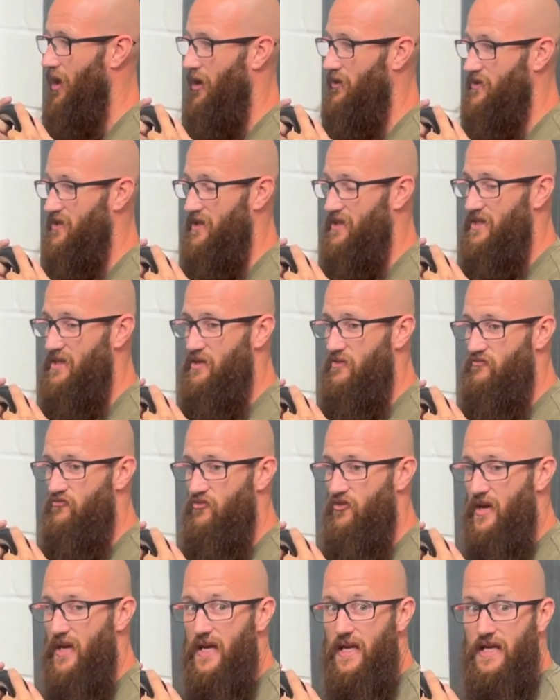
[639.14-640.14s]
So this is a
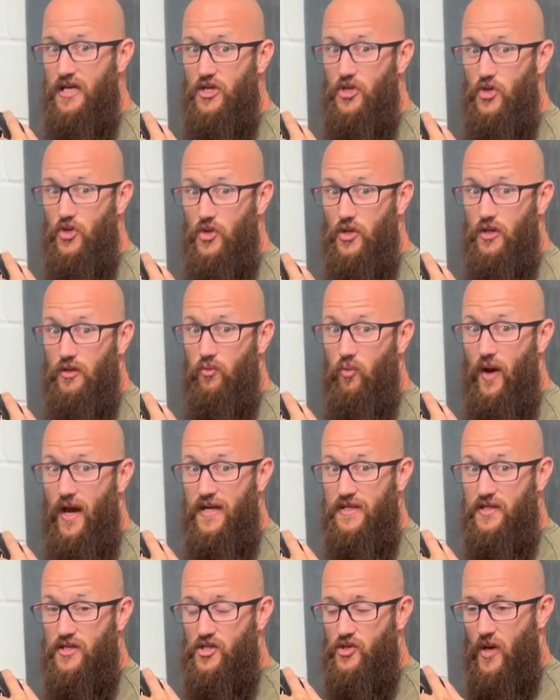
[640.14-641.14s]
really good way
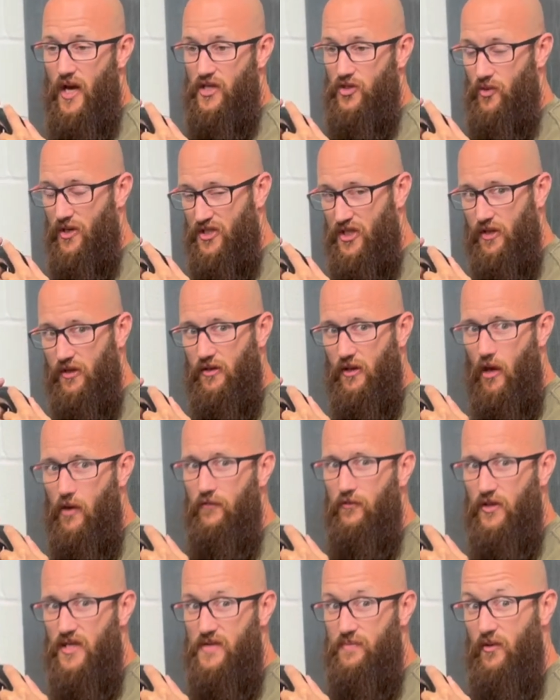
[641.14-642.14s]
to stretch. We're actually going to go
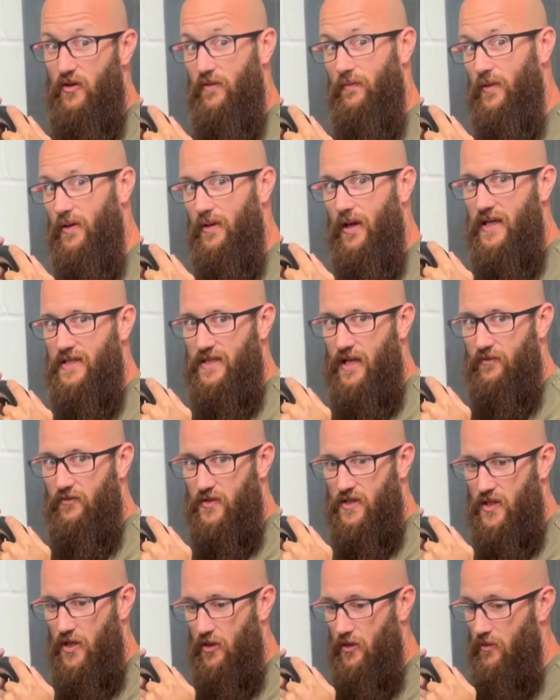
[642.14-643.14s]
for this movement as level
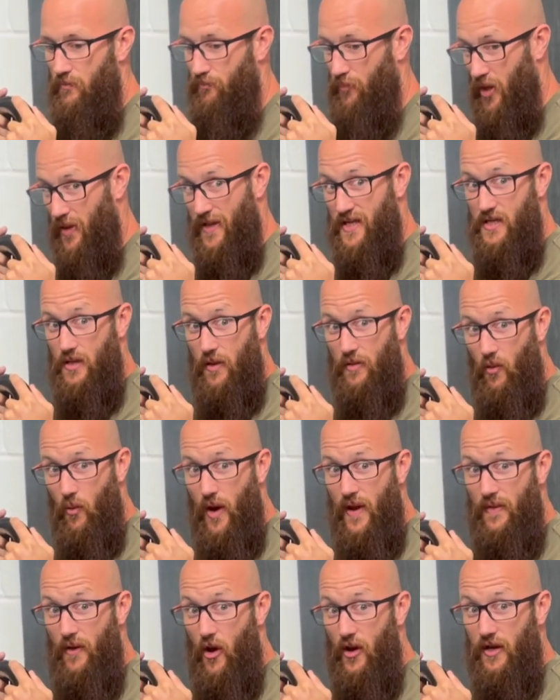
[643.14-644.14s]
2, but there's another way
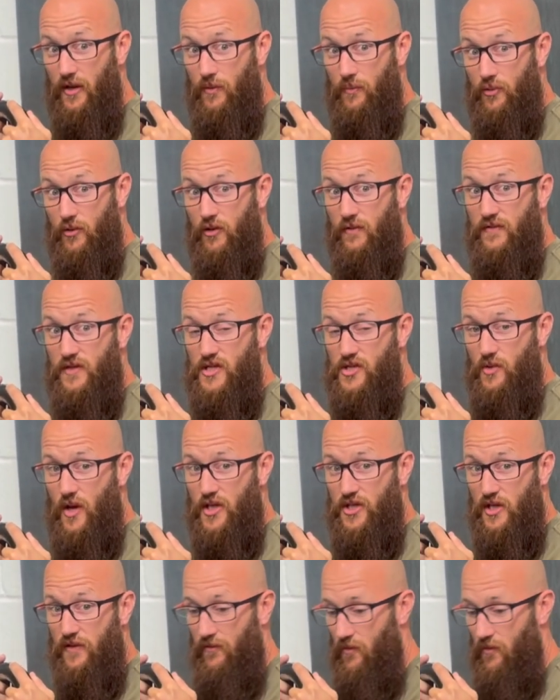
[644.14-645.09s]
that I can improve this stretch even